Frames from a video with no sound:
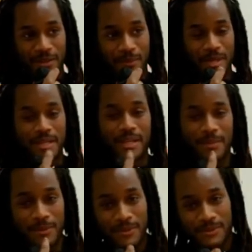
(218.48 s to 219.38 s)
being
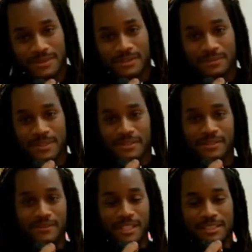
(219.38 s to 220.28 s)
able,
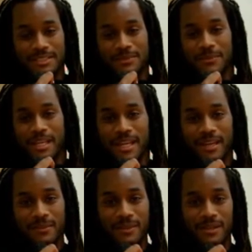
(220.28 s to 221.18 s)
the relationship we
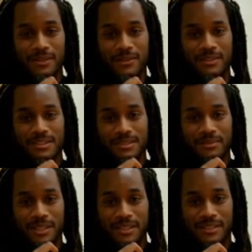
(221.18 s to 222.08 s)
had with our coaches and
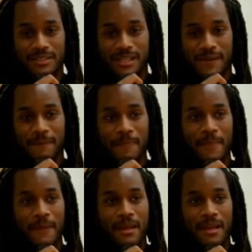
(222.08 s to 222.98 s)
players.
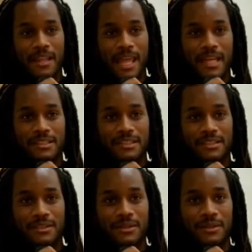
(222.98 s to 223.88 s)
Last
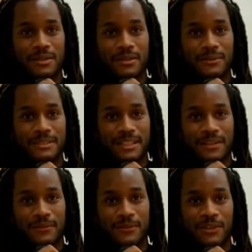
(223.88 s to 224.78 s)
year it was
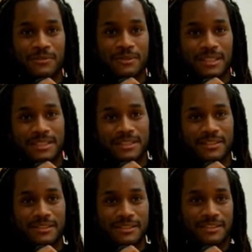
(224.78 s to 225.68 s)
kind of rough. This
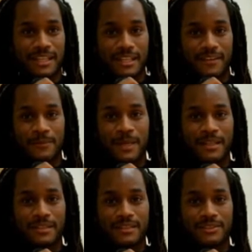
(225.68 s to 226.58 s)
year it was
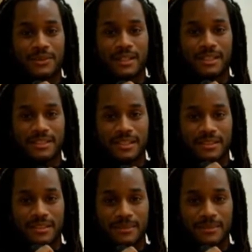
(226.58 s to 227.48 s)
everybody enjoyed each
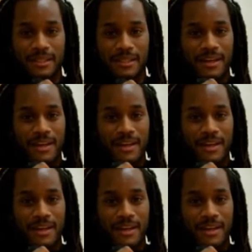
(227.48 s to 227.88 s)
other's company.